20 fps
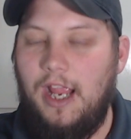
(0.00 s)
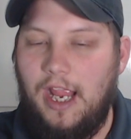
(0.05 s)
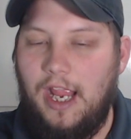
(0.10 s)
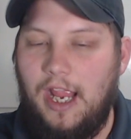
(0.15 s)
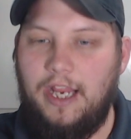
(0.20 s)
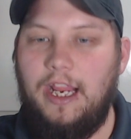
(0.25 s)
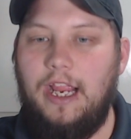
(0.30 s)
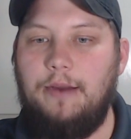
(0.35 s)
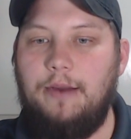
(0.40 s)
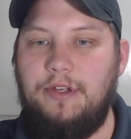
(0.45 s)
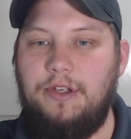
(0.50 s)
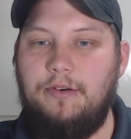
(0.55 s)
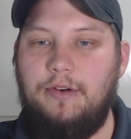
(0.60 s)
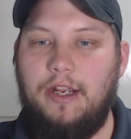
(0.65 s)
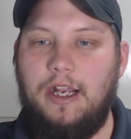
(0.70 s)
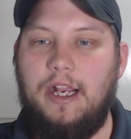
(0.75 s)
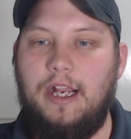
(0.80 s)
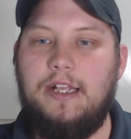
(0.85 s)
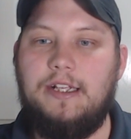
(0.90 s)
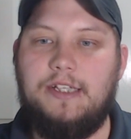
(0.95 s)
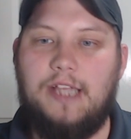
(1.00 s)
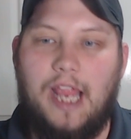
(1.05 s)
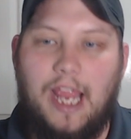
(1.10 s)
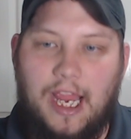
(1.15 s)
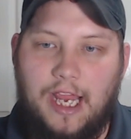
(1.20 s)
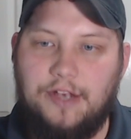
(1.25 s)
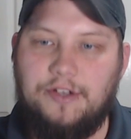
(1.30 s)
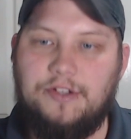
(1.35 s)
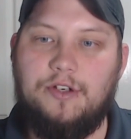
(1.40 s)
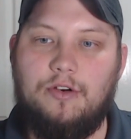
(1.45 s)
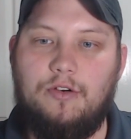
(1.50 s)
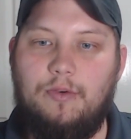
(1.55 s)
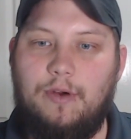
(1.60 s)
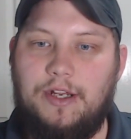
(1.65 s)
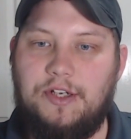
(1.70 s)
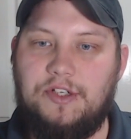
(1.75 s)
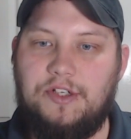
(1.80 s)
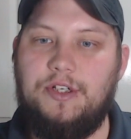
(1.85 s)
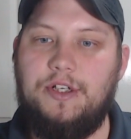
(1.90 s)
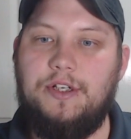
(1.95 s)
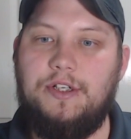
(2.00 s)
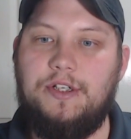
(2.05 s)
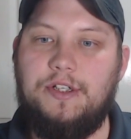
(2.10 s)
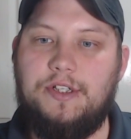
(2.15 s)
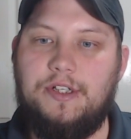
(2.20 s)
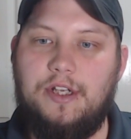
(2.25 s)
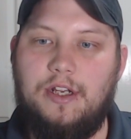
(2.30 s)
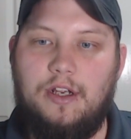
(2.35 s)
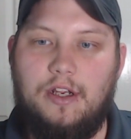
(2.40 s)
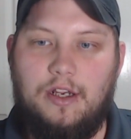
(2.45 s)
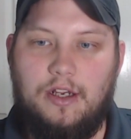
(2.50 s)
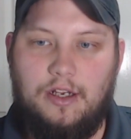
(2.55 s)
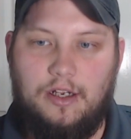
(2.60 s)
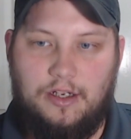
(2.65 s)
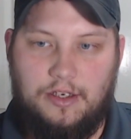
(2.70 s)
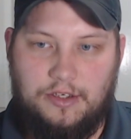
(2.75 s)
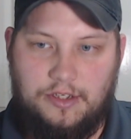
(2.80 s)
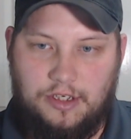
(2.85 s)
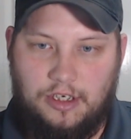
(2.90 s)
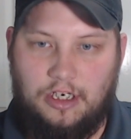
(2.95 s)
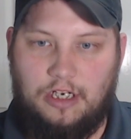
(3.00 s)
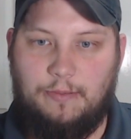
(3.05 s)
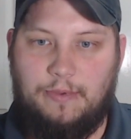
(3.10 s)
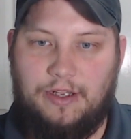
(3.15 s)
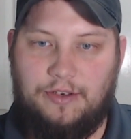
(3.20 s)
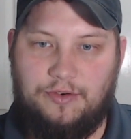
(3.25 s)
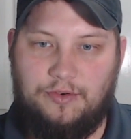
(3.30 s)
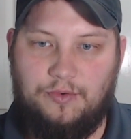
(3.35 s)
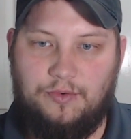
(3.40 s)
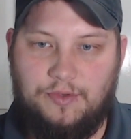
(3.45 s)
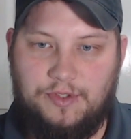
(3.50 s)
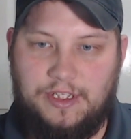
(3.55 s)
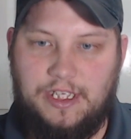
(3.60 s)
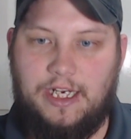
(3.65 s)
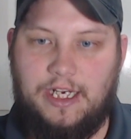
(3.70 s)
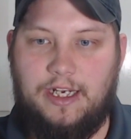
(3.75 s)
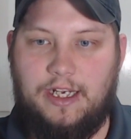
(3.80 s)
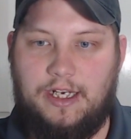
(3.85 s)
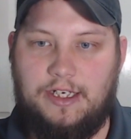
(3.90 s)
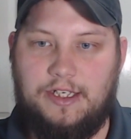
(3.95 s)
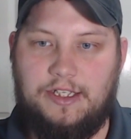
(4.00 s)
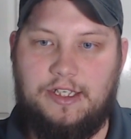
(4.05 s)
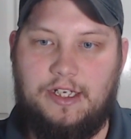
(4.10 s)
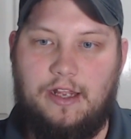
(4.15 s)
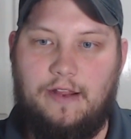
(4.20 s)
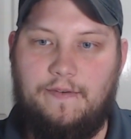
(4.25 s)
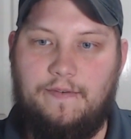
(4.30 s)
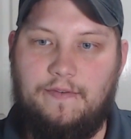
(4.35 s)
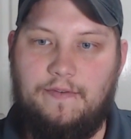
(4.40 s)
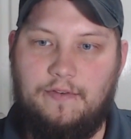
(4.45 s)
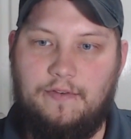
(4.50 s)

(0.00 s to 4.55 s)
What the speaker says: hang out with you guys, answer questions, talk about tools, that kind of stuff.